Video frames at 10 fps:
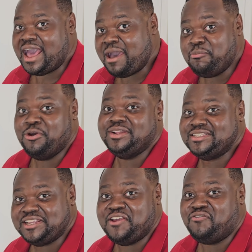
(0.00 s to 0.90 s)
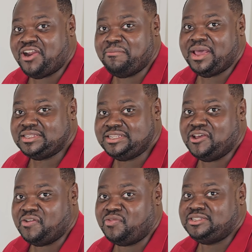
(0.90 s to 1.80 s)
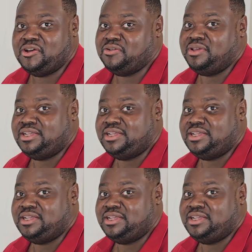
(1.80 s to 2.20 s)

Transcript: I bought this air fryer myself. So